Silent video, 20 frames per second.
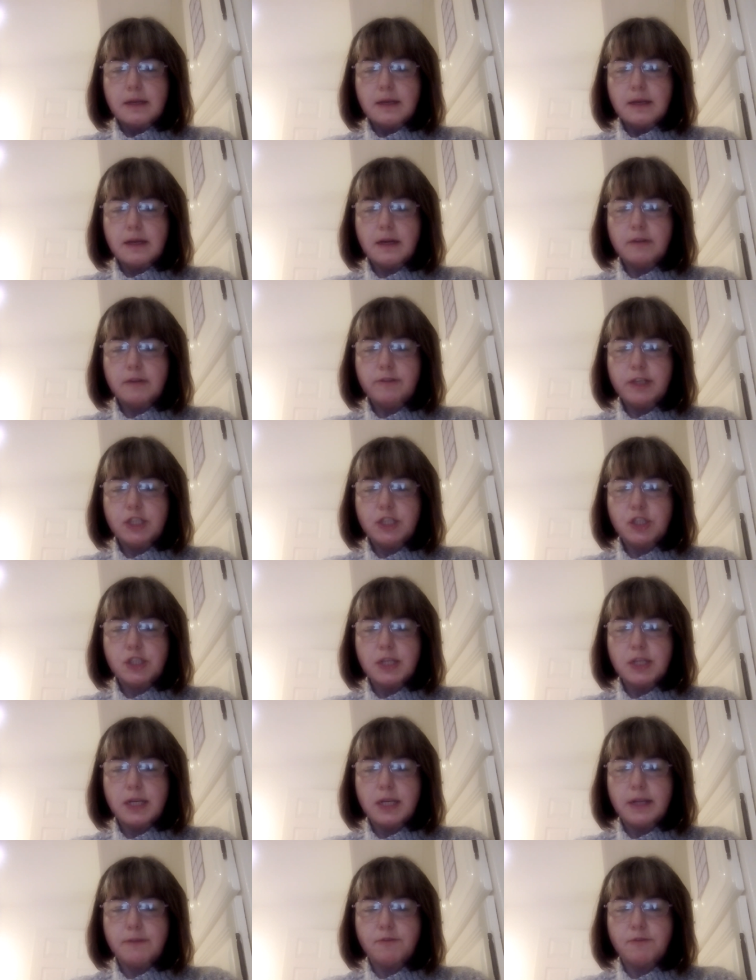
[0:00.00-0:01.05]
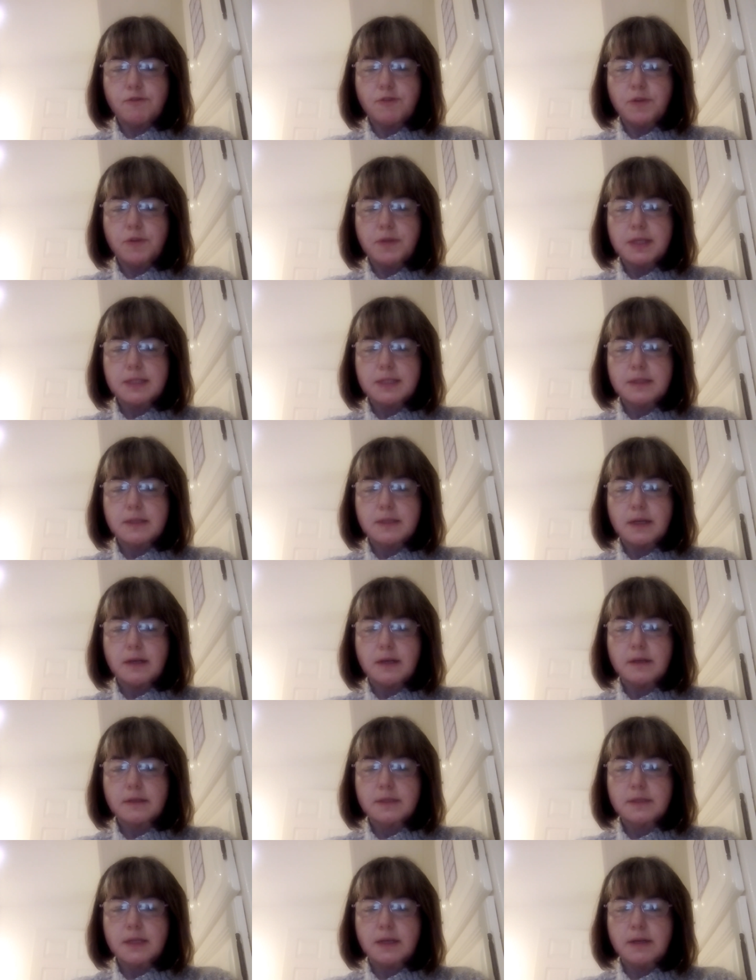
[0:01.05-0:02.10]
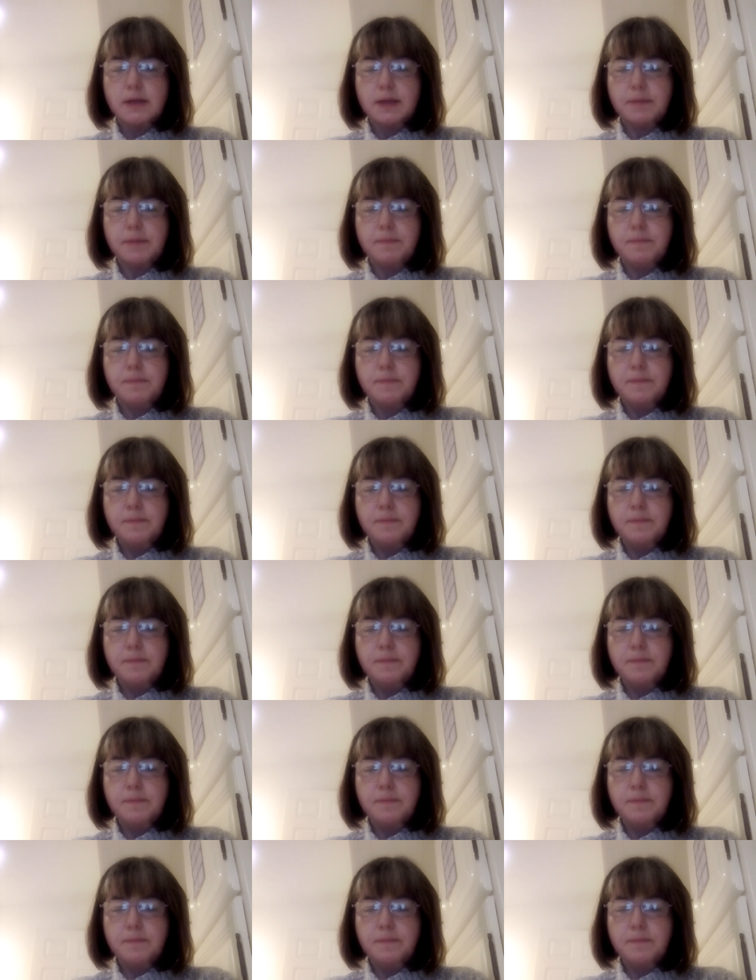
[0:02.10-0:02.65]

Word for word: courage to live through this dark time,